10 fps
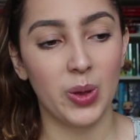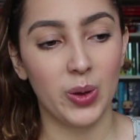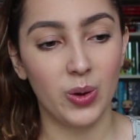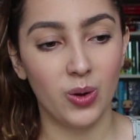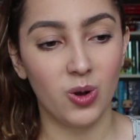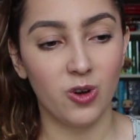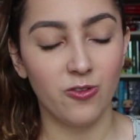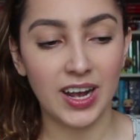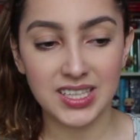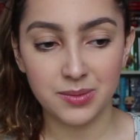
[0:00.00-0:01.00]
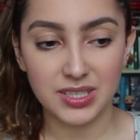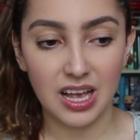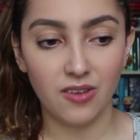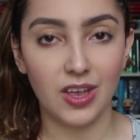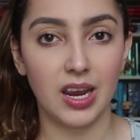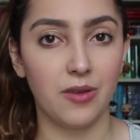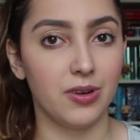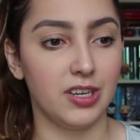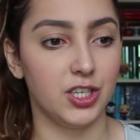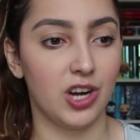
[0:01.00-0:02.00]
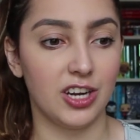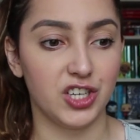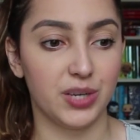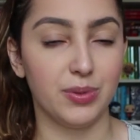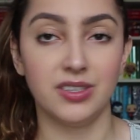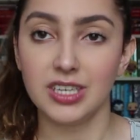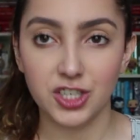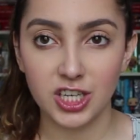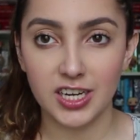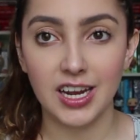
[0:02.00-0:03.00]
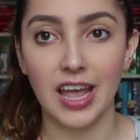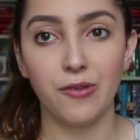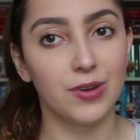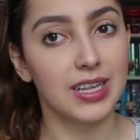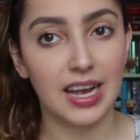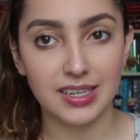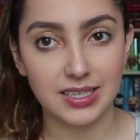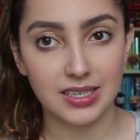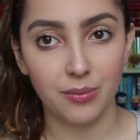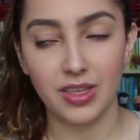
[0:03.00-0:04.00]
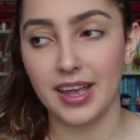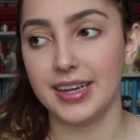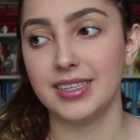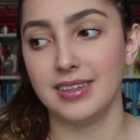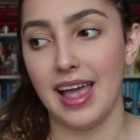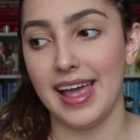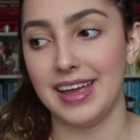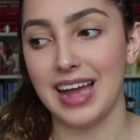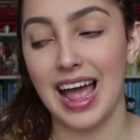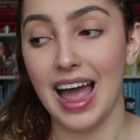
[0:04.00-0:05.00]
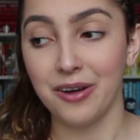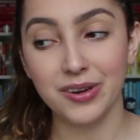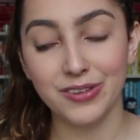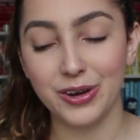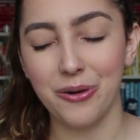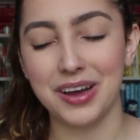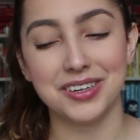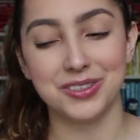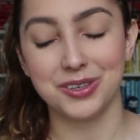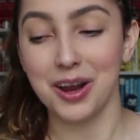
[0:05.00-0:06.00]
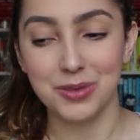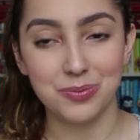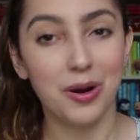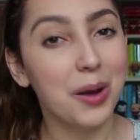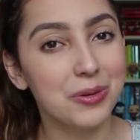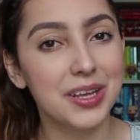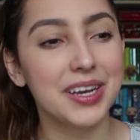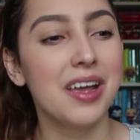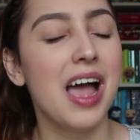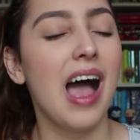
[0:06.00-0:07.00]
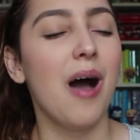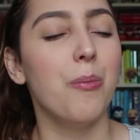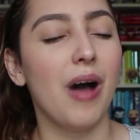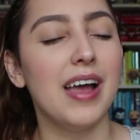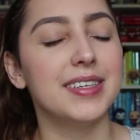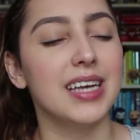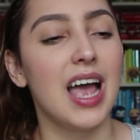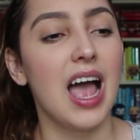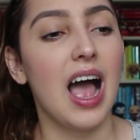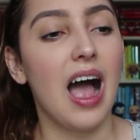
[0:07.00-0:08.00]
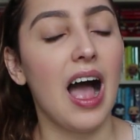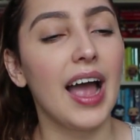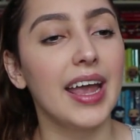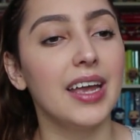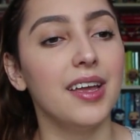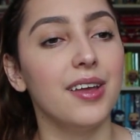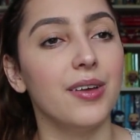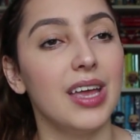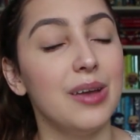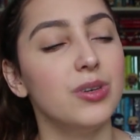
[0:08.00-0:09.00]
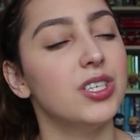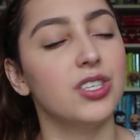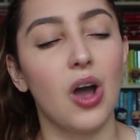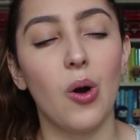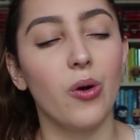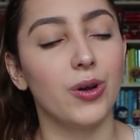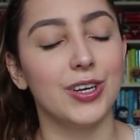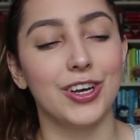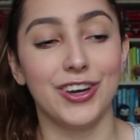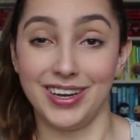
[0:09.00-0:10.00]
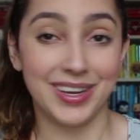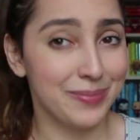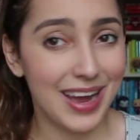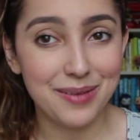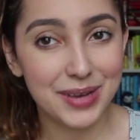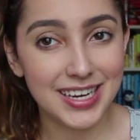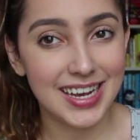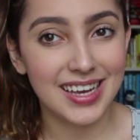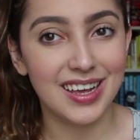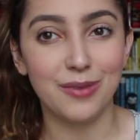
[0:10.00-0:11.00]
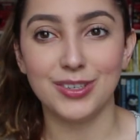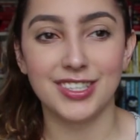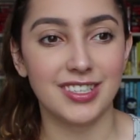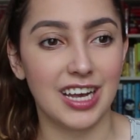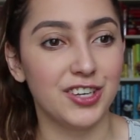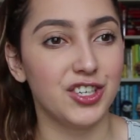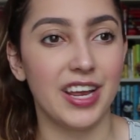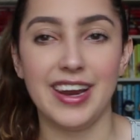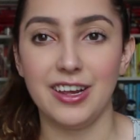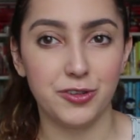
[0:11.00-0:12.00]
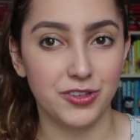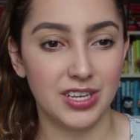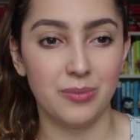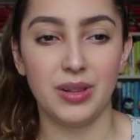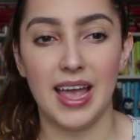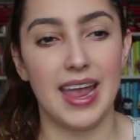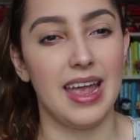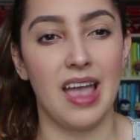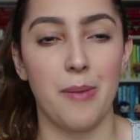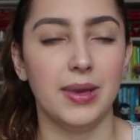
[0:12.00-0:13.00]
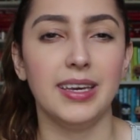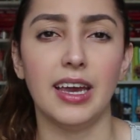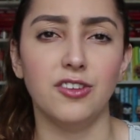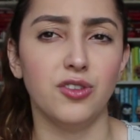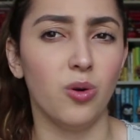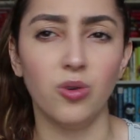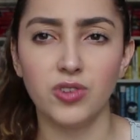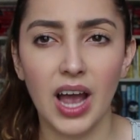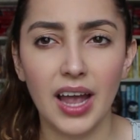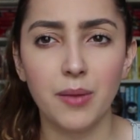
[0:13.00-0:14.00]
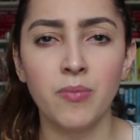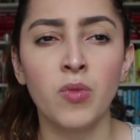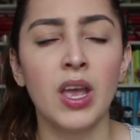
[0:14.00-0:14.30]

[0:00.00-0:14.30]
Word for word: who finds himself in a really tragic position and realizes some things and I don't even know how to describe this properly, but I he was so good in my opinion. It was such an interesting play. It kept me engaged the whole time.